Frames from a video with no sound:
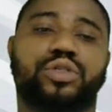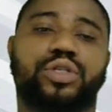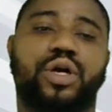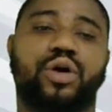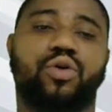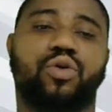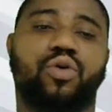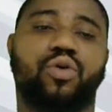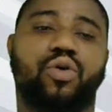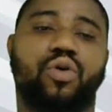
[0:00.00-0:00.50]

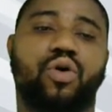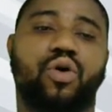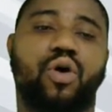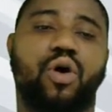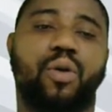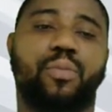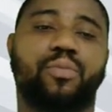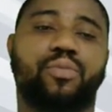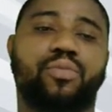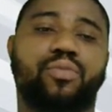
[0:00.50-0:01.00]
They'll
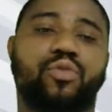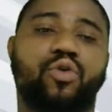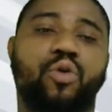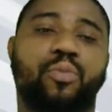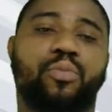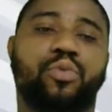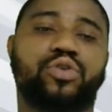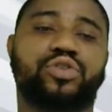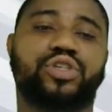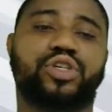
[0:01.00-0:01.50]
come
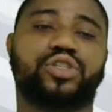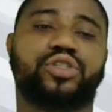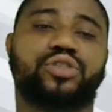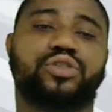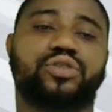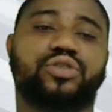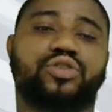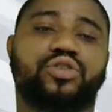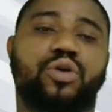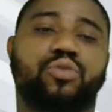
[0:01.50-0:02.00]

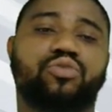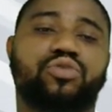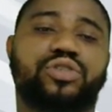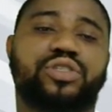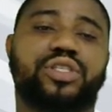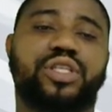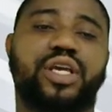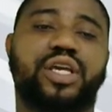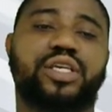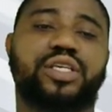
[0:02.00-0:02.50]
opposites. Some will
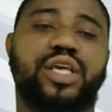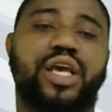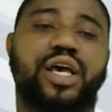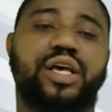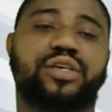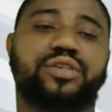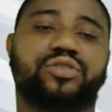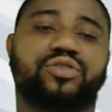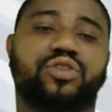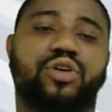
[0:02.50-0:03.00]
stay
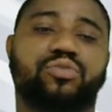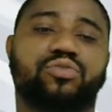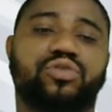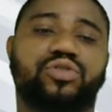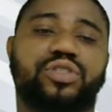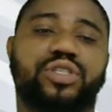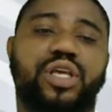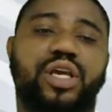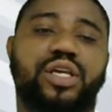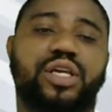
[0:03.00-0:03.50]
here, some
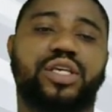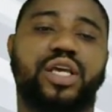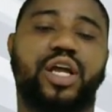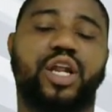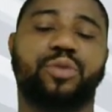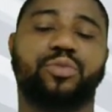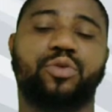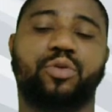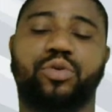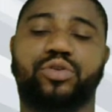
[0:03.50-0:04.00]
will stay
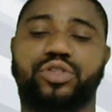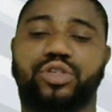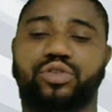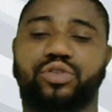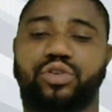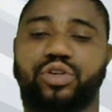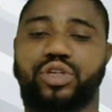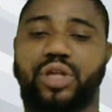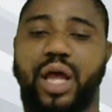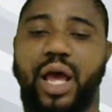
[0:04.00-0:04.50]
here. They'll be
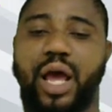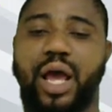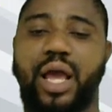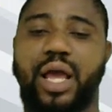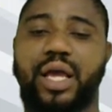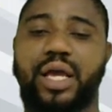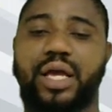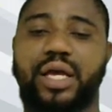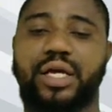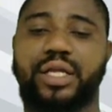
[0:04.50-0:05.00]
opposite to each other.
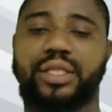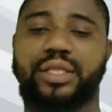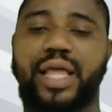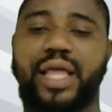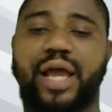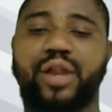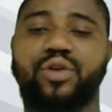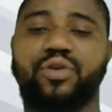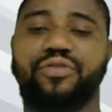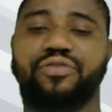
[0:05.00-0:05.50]

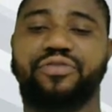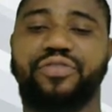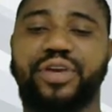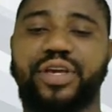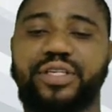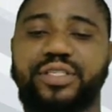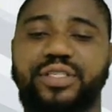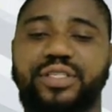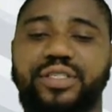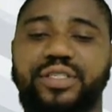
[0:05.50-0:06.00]

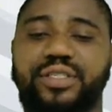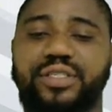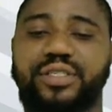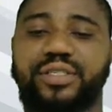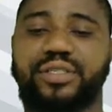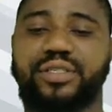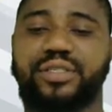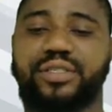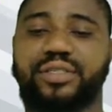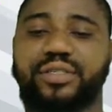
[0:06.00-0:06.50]

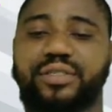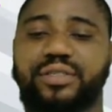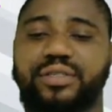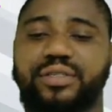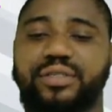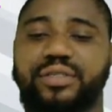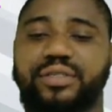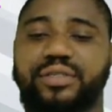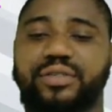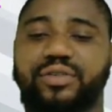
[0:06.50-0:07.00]
Telophase,
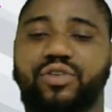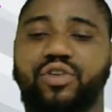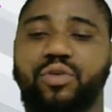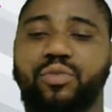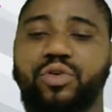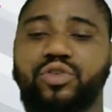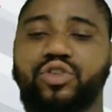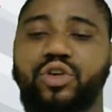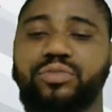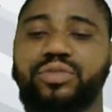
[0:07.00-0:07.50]

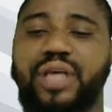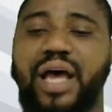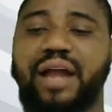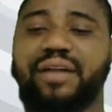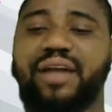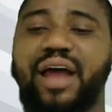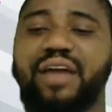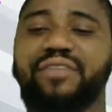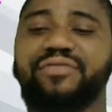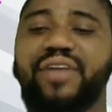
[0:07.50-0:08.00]
chromosomes
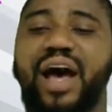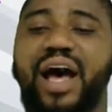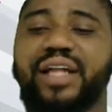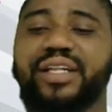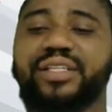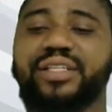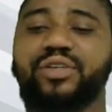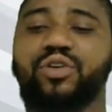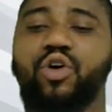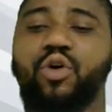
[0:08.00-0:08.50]
arrive
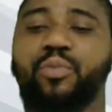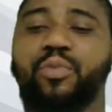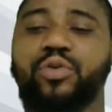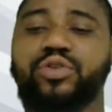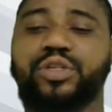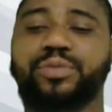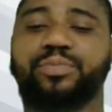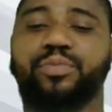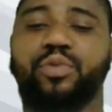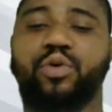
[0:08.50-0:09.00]
at the
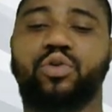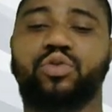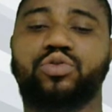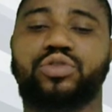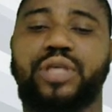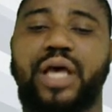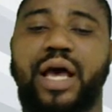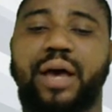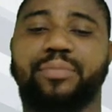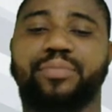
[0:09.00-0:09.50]
opposite
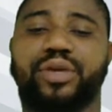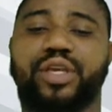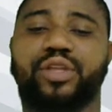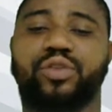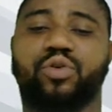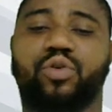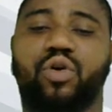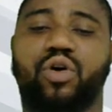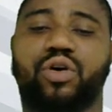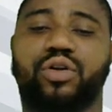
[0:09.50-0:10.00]
poles and
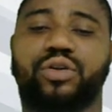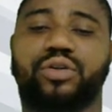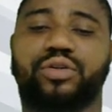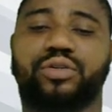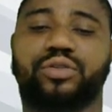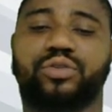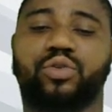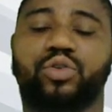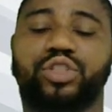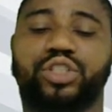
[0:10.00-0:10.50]
begin to
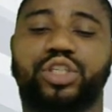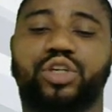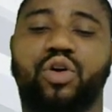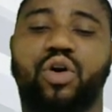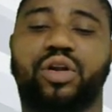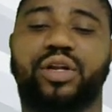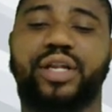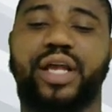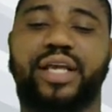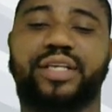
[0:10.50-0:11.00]

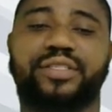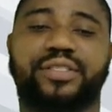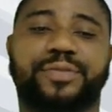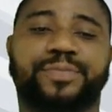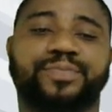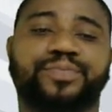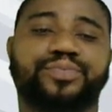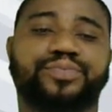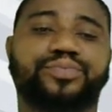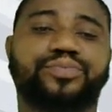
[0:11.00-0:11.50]

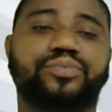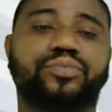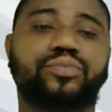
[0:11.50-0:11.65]
decondense.